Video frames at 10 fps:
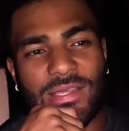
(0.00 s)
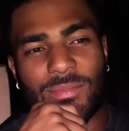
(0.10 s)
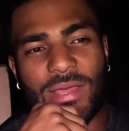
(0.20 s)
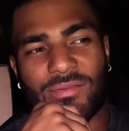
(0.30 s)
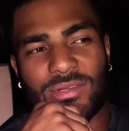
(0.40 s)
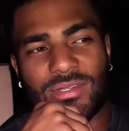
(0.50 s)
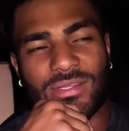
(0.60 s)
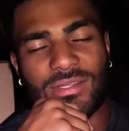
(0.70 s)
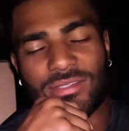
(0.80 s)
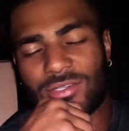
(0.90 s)
having
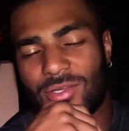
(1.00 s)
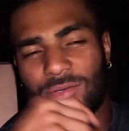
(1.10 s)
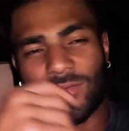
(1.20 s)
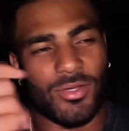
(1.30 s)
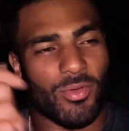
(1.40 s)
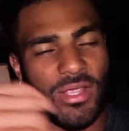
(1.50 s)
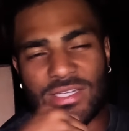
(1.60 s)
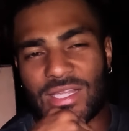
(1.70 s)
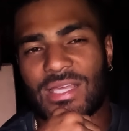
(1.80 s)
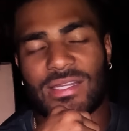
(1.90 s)
a great
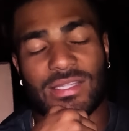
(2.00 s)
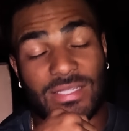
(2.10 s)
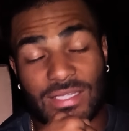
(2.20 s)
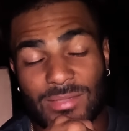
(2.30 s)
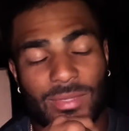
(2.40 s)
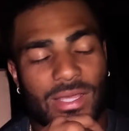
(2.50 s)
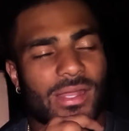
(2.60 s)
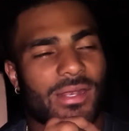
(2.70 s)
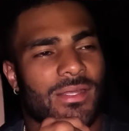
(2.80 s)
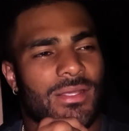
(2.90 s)
day, and he did,
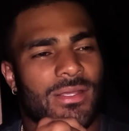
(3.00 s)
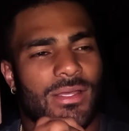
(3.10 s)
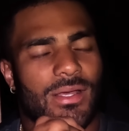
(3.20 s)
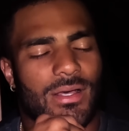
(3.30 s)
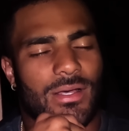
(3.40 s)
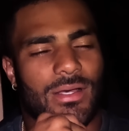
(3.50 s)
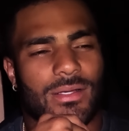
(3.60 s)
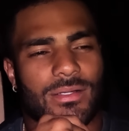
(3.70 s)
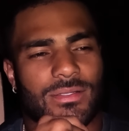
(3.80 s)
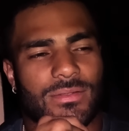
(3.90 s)
man.
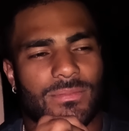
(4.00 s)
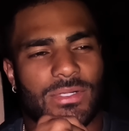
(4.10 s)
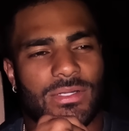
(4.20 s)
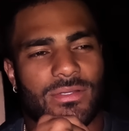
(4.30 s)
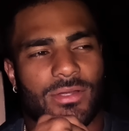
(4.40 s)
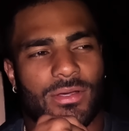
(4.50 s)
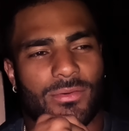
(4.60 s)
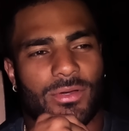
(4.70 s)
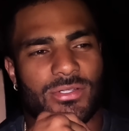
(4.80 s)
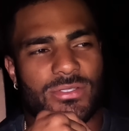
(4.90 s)
But I
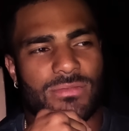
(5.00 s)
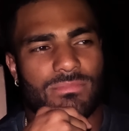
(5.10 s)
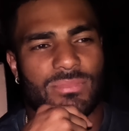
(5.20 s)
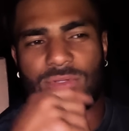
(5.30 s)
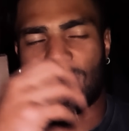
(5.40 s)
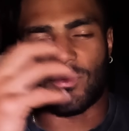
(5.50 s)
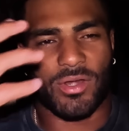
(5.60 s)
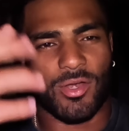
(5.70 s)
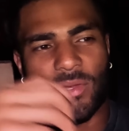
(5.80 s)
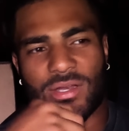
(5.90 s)
want
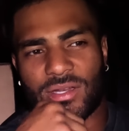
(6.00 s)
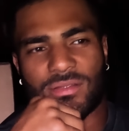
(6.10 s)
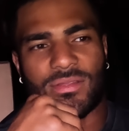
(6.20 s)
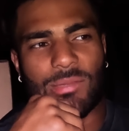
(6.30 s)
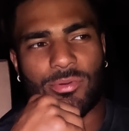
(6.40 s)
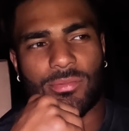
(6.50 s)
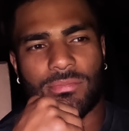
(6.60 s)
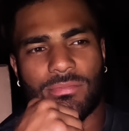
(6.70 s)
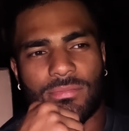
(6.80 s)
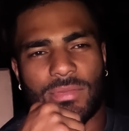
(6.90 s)
everybody to keep him
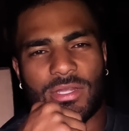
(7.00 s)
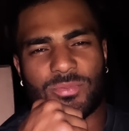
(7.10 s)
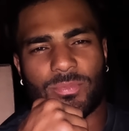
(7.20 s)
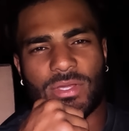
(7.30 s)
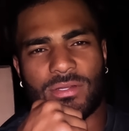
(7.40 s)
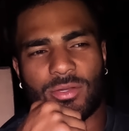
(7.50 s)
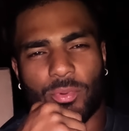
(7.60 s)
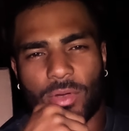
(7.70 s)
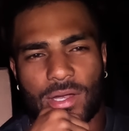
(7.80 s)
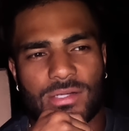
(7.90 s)
in your
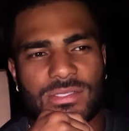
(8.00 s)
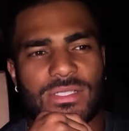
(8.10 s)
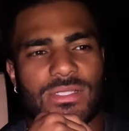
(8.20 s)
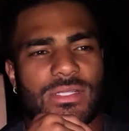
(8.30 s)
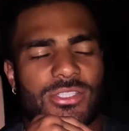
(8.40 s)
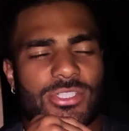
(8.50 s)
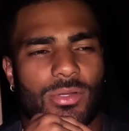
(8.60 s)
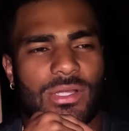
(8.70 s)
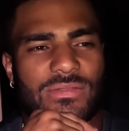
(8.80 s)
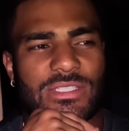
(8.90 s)
prayers and show
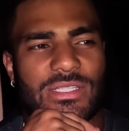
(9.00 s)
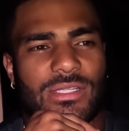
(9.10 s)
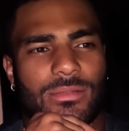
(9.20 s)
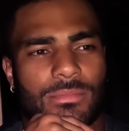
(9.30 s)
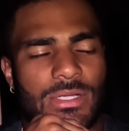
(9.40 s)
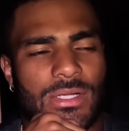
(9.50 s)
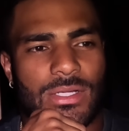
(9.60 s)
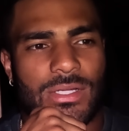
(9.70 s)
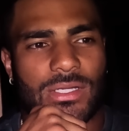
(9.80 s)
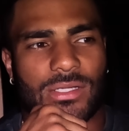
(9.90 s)
love to him,
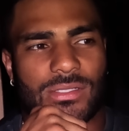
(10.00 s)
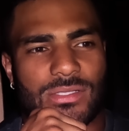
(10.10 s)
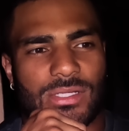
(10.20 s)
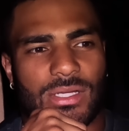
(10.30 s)
because